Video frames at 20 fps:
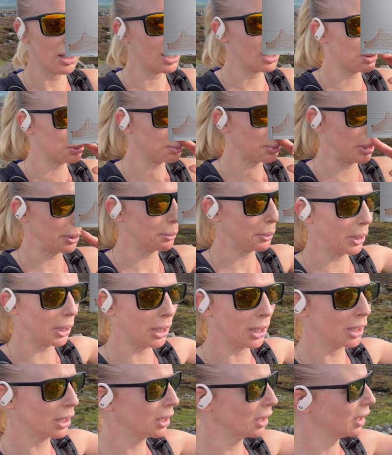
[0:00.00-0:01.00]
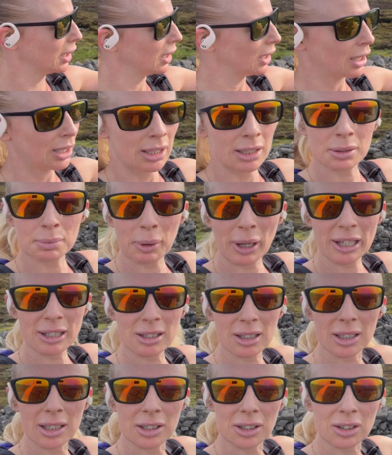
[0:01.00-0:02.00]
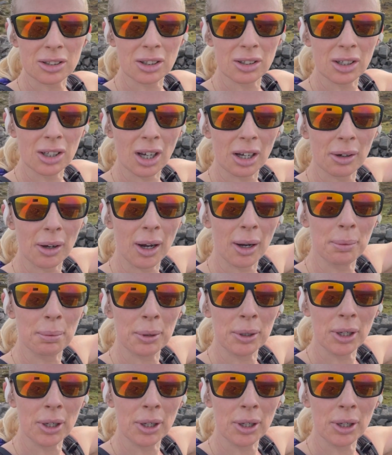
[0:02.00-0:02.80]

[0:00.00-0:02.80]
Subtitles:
little bit, but it's basically just going to go up and